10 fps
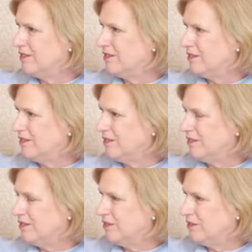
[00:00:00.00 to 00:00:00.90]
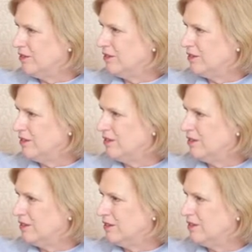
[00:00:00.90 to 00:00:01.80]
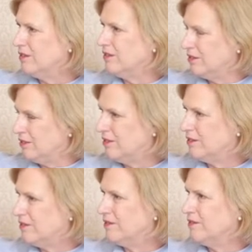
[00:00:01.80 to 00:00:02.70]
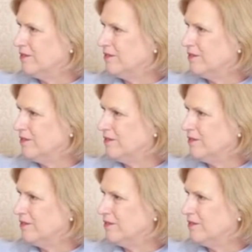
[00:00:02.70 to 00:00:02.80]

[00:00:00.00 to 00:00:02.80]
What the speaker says: The person shown says nothing.